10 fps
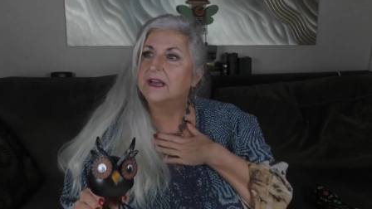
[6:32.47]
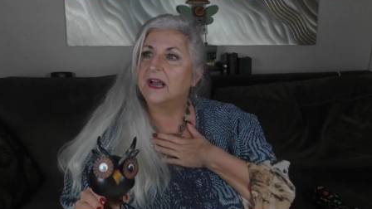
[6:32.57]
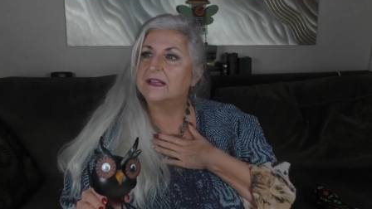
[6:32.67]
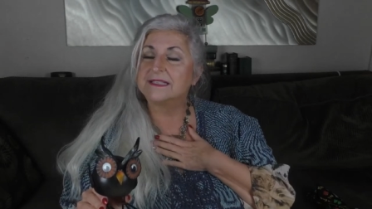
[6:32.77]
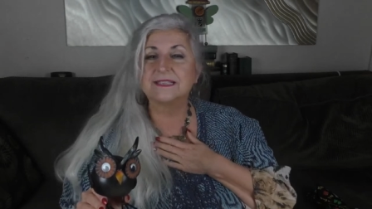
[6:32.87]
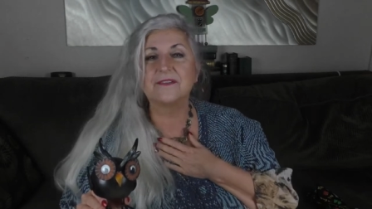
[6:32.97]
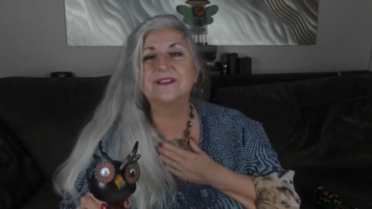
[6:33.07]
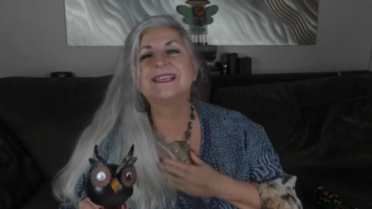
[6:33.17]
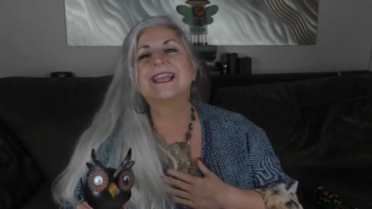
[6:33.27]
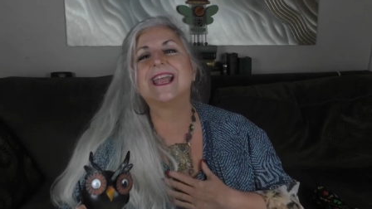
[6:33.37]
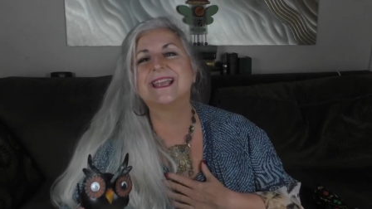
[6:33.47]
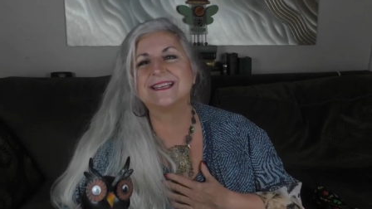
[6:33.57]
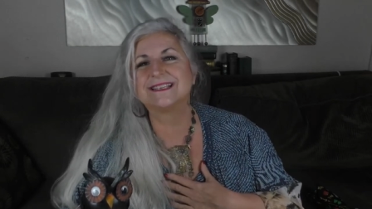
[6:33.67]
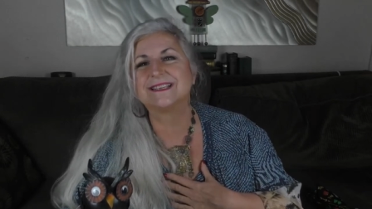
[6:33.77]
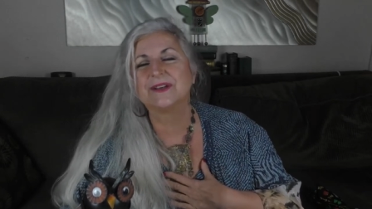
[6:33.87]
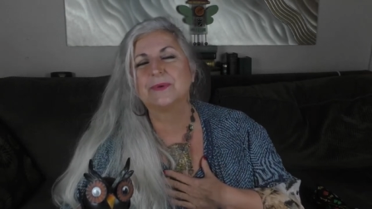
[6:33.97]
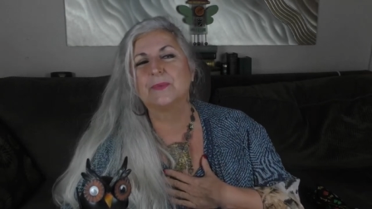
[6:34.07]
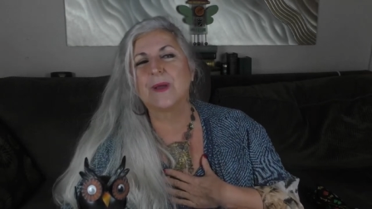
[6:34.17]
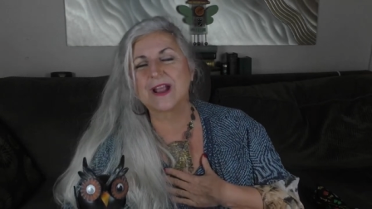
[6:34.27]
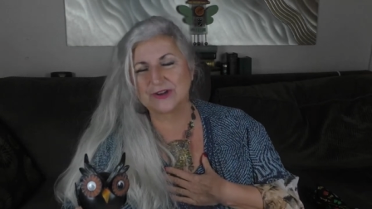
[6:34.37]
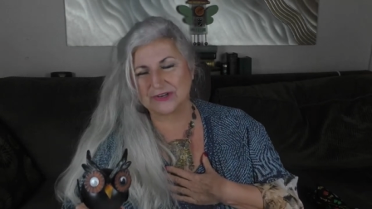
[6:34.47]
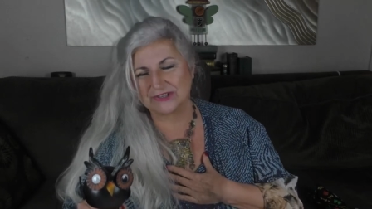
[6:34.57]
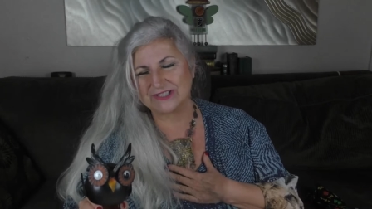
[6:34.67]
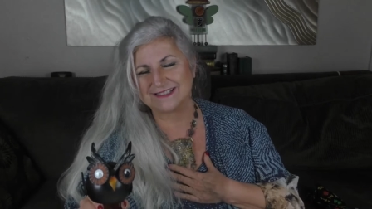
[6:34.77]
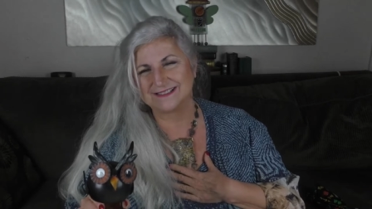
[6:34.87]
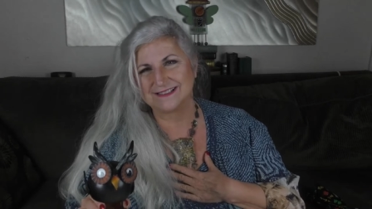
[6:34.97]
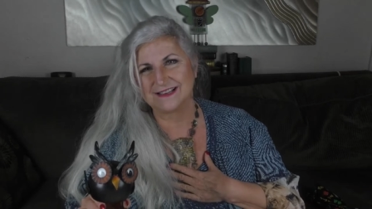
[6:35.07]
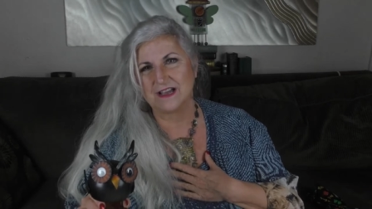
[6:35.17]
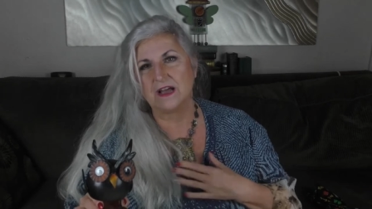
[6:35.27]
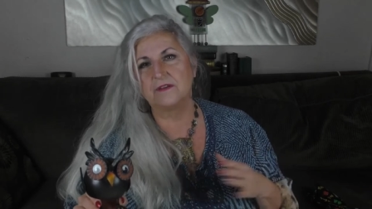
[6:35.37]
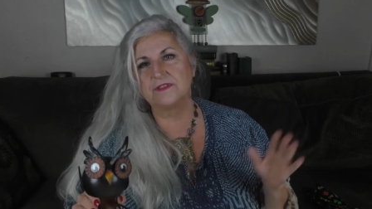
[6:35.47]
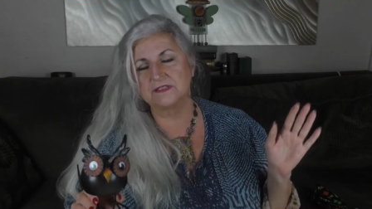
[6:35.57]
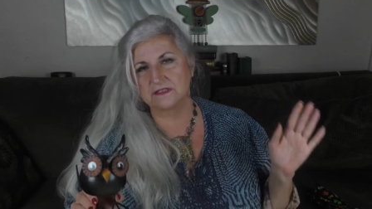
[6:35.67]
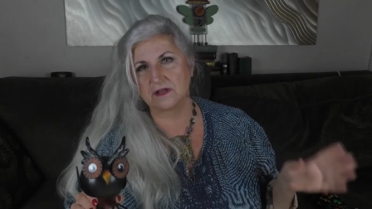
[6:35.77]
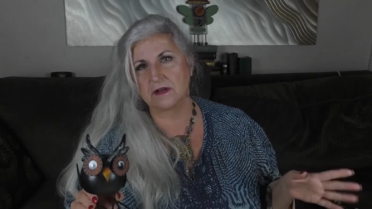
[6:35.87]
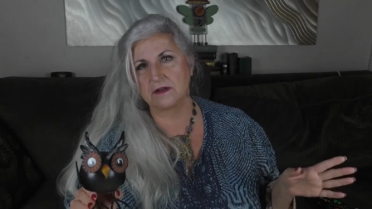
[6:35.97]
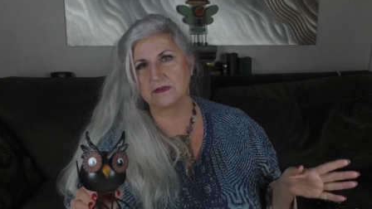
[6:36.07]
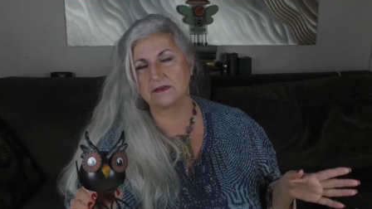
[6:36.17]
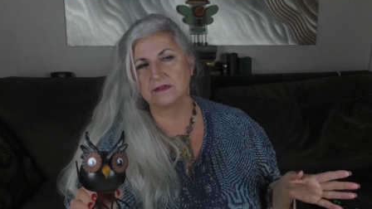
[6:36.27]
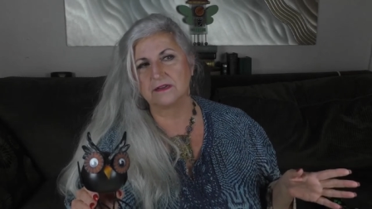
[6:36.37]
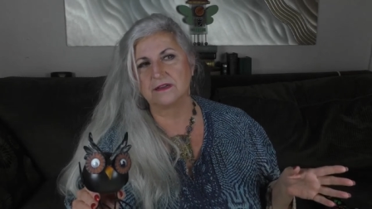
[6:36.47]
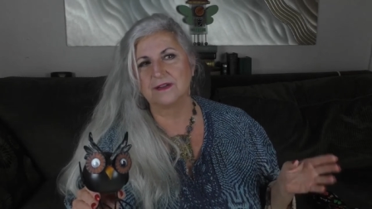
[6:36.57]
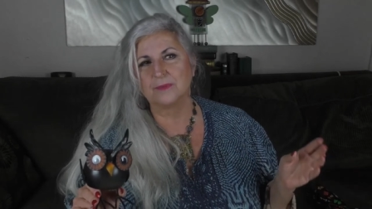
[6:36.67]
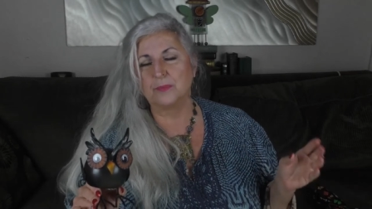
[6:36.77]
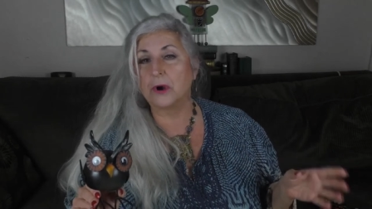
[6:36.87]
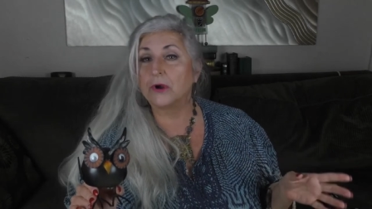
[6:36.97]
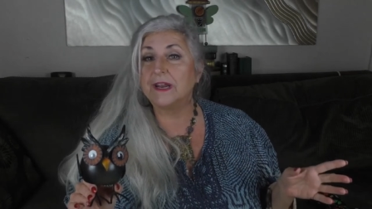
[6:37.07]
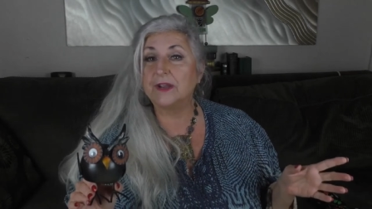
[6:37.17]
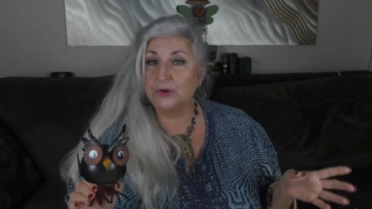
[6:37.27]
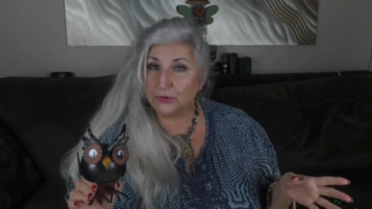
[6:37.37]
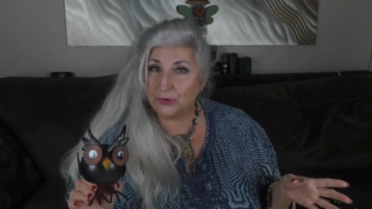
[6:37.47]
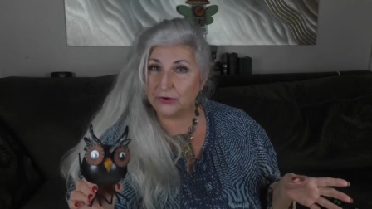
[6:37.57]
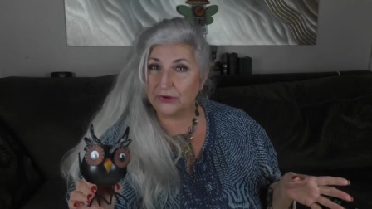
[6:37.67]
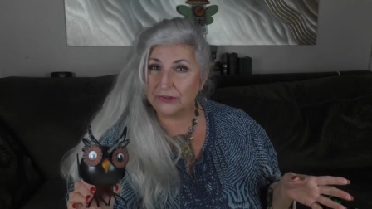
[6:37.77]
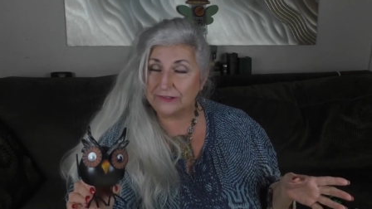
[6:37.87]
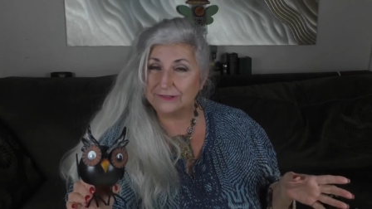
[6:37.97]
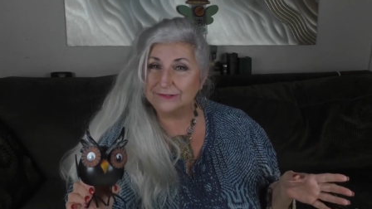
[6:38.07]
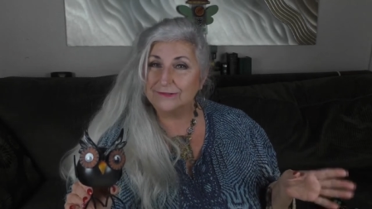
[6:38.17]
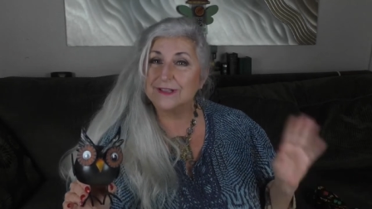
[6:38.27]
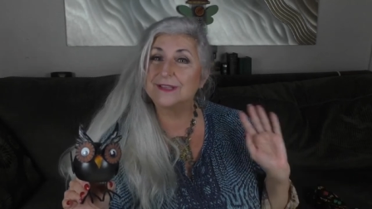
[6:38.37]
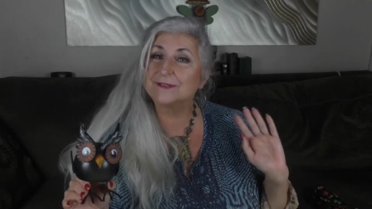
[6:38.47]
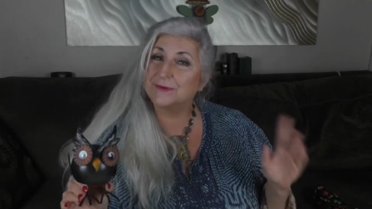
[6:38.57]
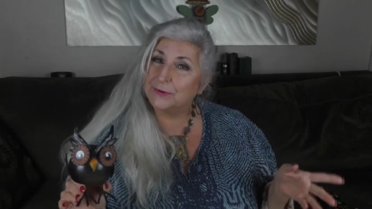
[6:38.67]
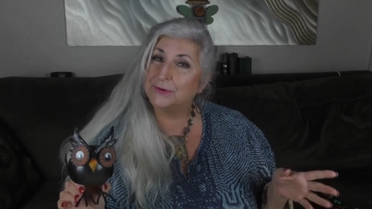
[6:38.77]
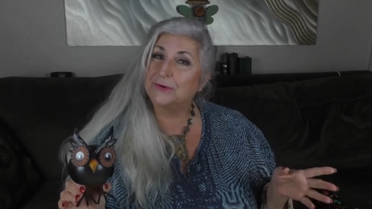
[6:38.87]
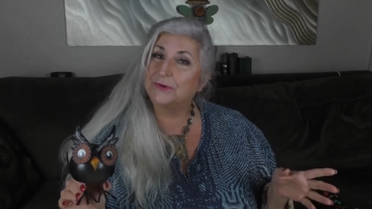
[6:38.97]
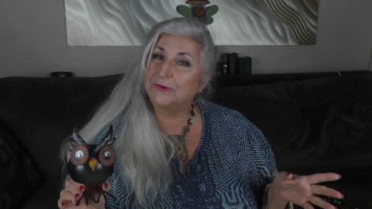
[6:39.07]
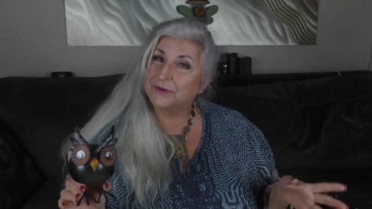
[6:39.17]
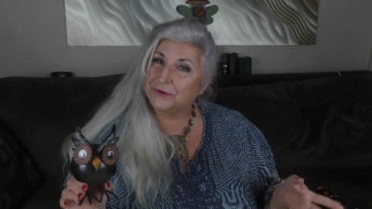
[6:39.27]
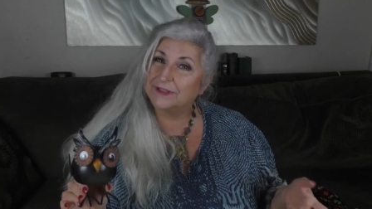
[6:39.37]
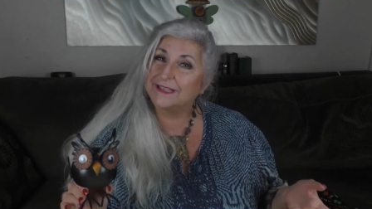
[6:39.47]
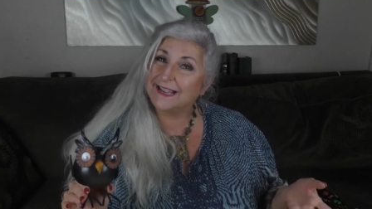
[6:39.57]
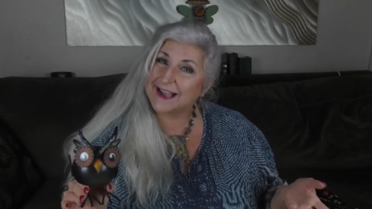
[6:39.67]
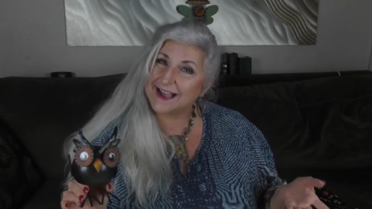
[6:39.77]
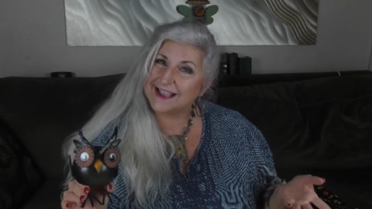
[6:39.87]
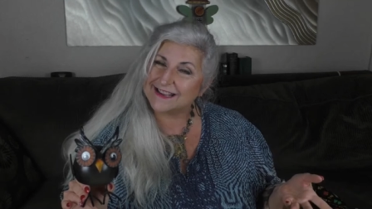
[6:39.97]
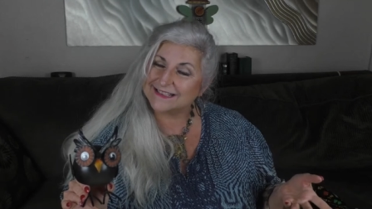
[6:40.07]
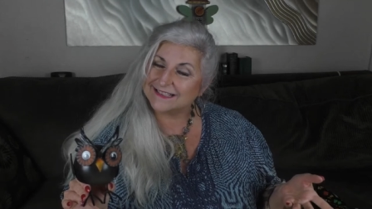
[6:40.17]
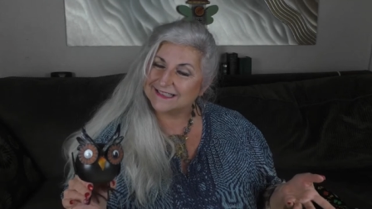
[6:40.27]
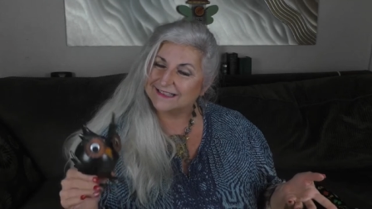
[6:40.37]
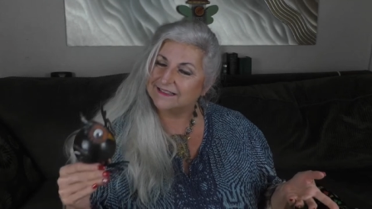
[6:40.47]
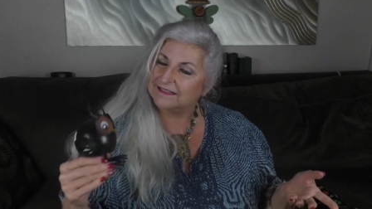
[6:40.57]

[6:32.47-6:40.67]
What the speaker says: a 78 record of the song Barney Google with his googly eyes.